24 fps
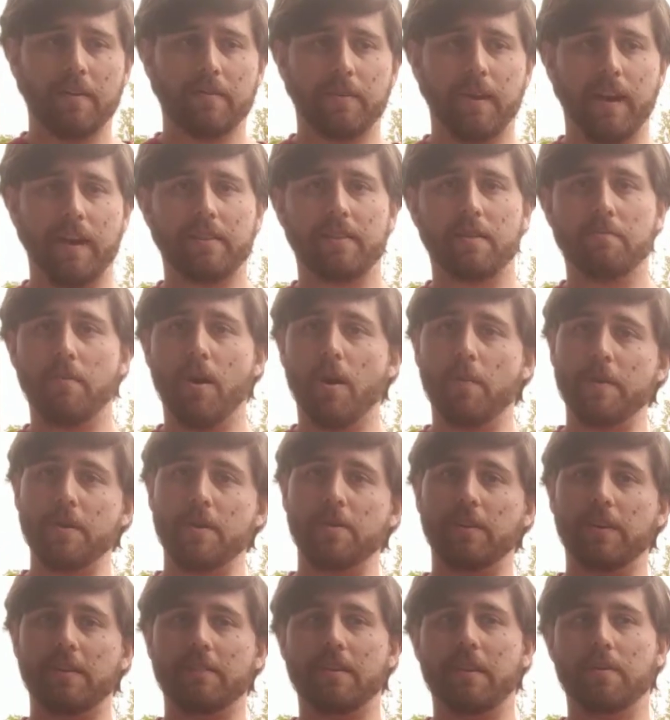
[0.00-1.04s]
Right, the moment you
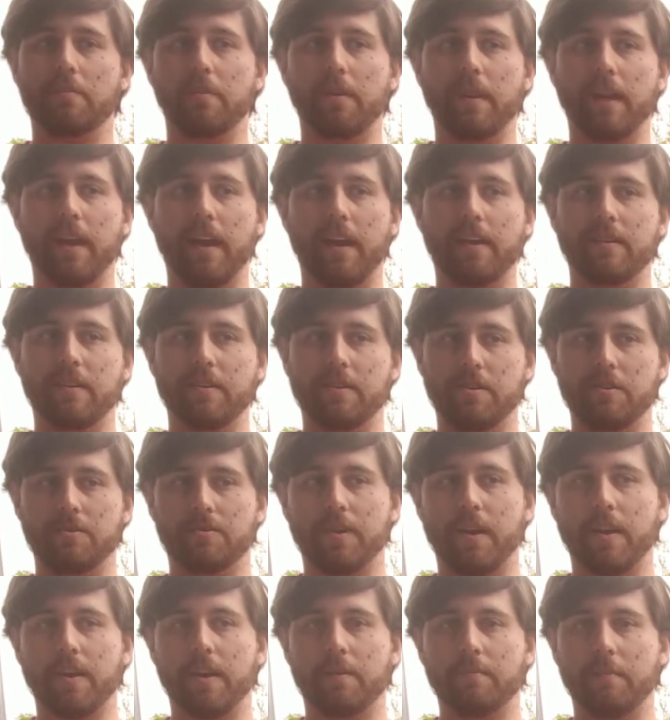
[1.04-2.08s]
leave the blade and you
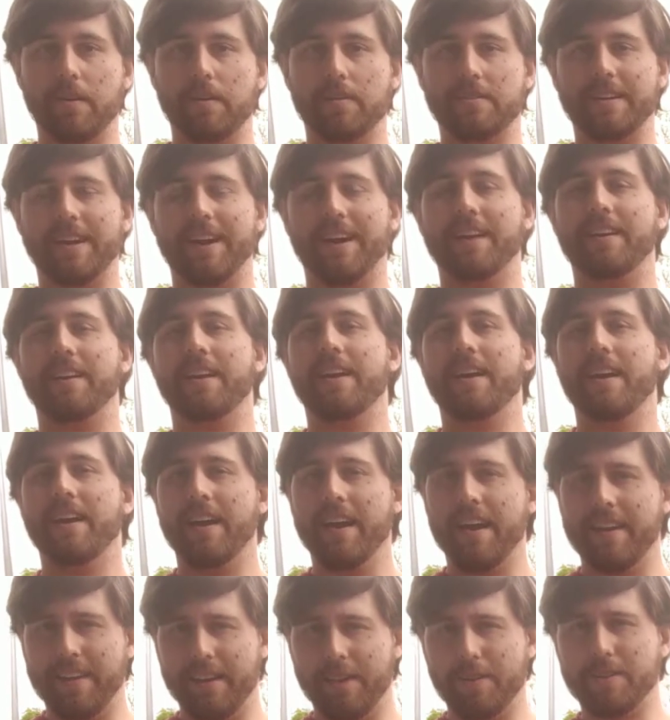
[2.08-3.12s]
try to cut on the other side
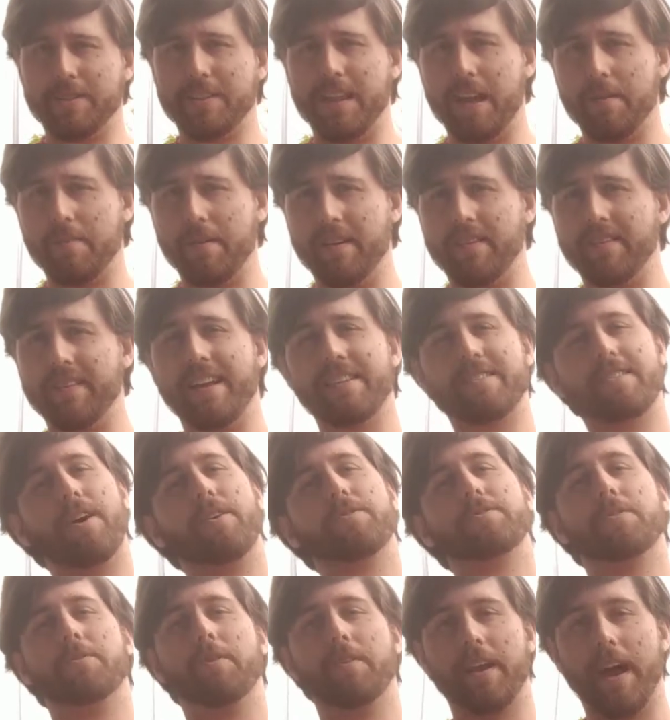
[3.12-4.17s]
and they go to stab in, that's
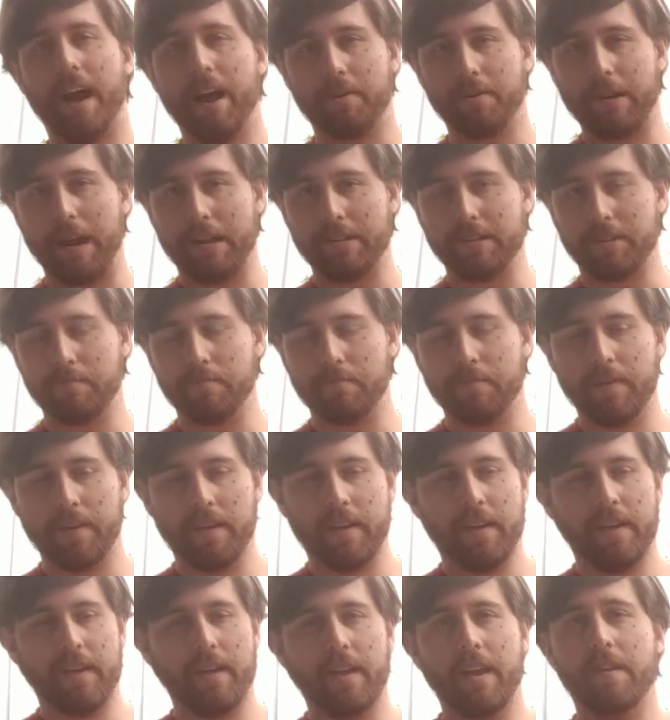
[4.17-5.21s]
also a knock rising,
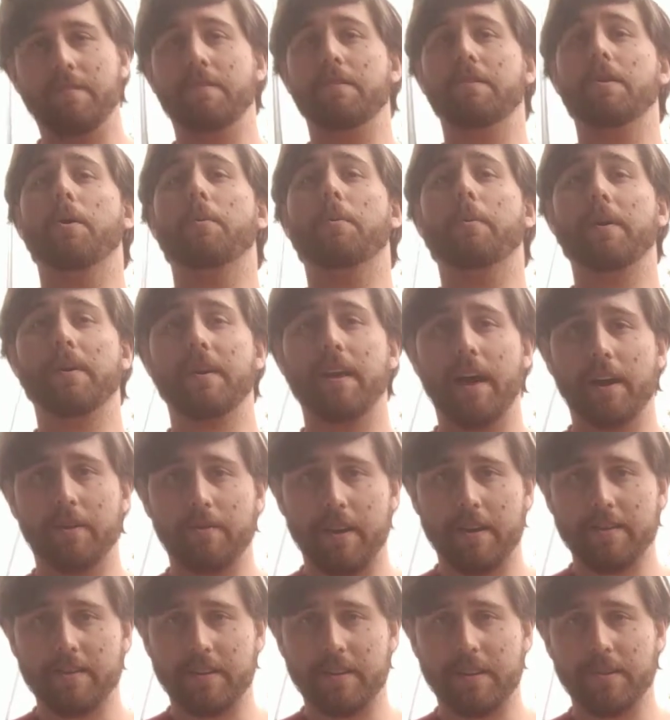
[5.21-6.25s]
if you know what knock
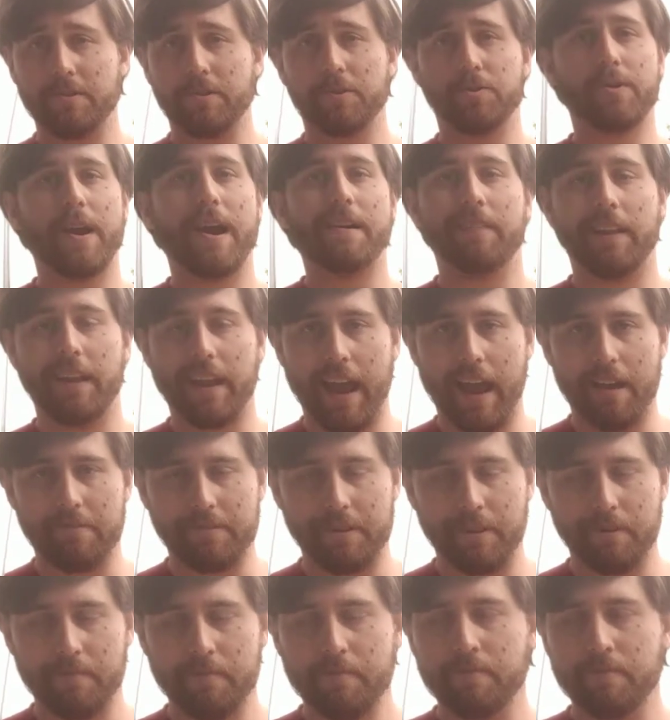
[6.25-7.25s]
rising is or traveling after.